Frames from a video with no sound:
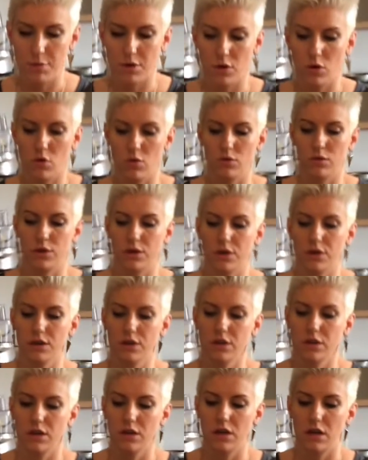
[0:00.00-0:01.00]
it over,
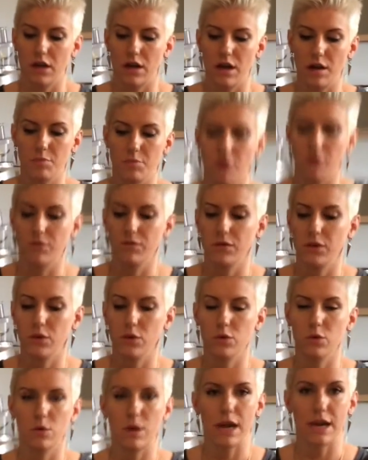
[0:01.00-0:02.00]
a
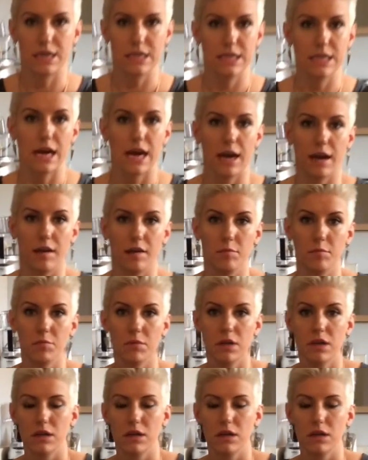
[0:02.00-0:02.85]
few at a time,